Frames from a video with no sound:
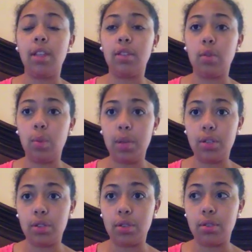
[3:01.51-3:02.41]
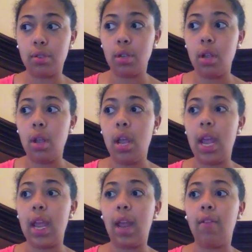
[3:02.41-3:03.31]
least 3 pictures
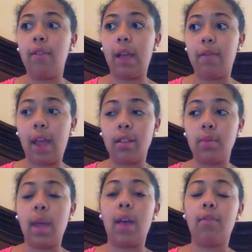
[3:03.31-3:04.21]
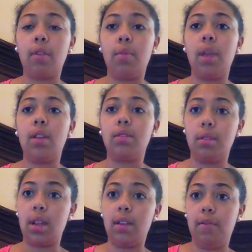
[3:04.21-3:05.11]
and 5 facts about African Americans
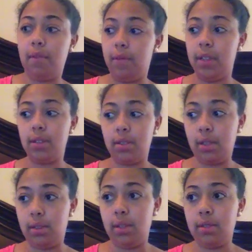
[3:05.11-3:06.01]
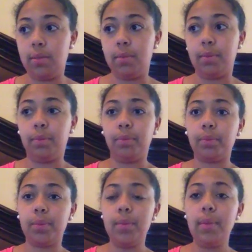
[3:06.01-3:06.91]
in the 1950s and 60s.
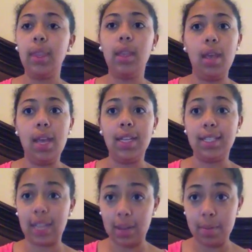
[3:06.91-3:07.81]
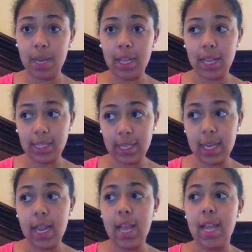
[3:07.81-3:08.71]
Second mini
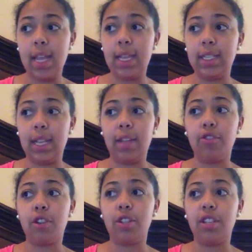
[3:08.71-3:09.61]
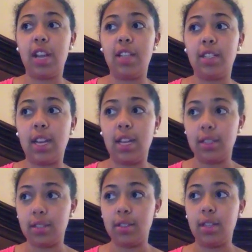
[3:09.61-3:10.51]
lesson is language, arts, and
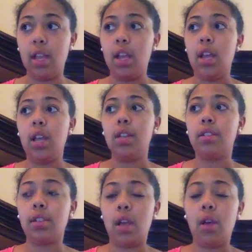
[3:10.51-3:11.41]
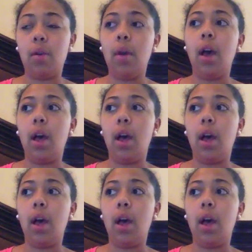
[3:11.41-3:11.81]
aesthetics. So